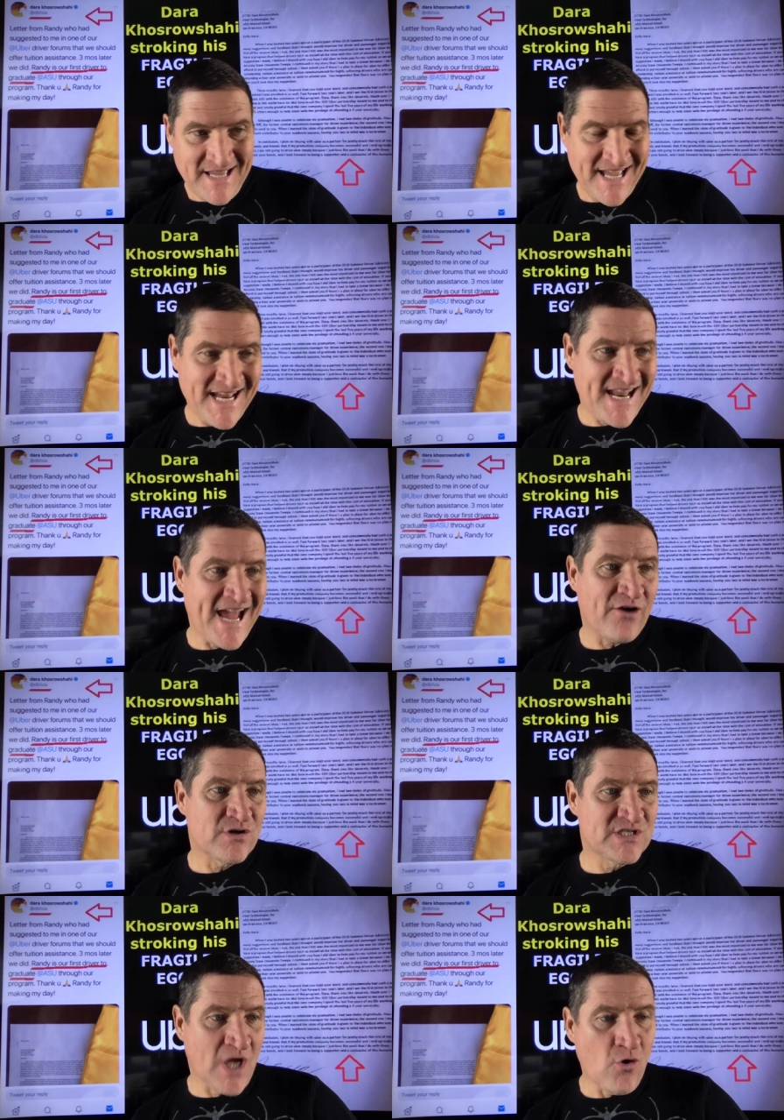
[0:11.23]
in
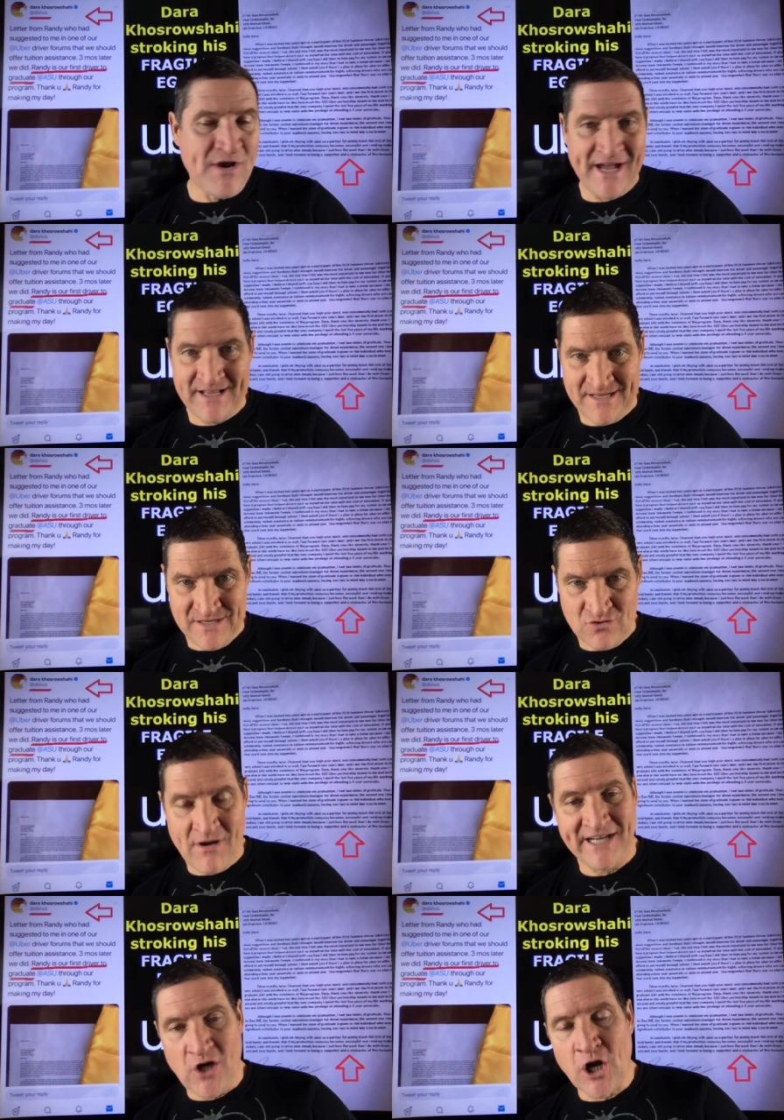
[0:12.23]
Arizona,
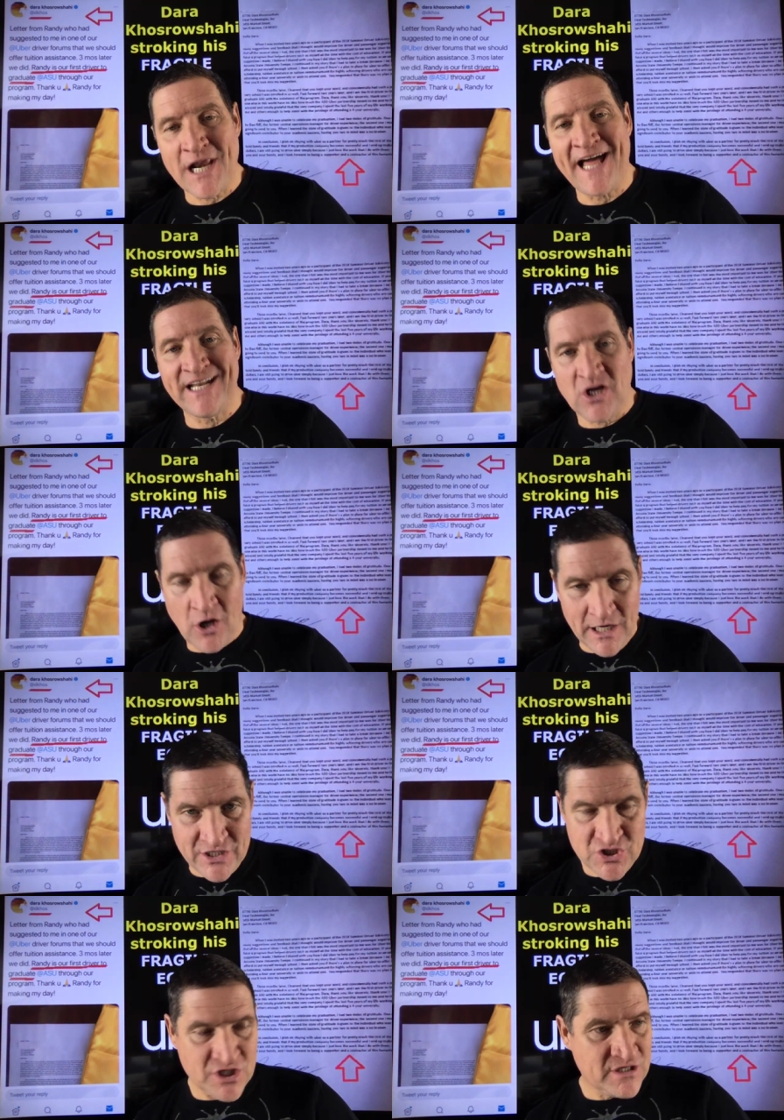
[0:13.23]
right, online
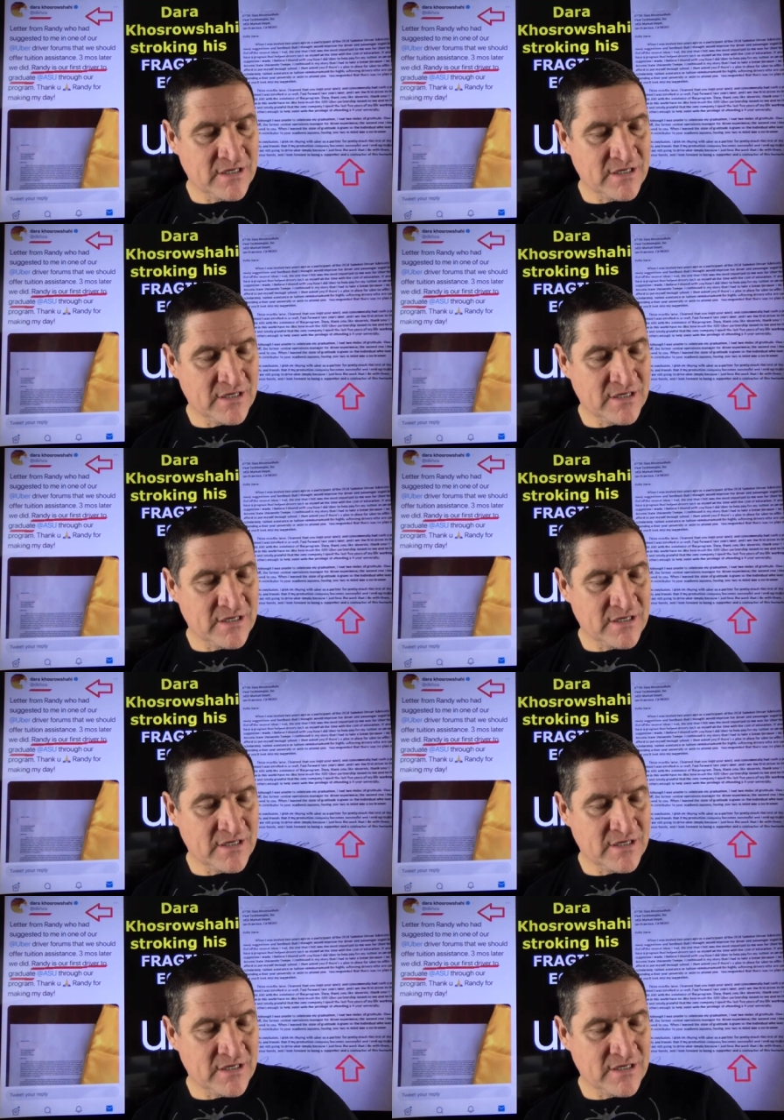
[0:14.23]
college,